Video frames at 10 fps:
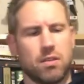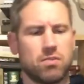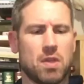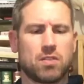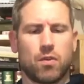
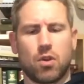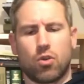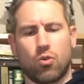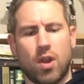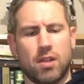this makes for a
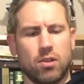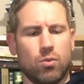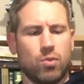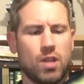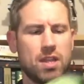great
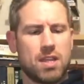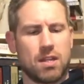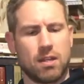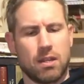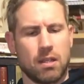little
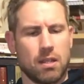blanket.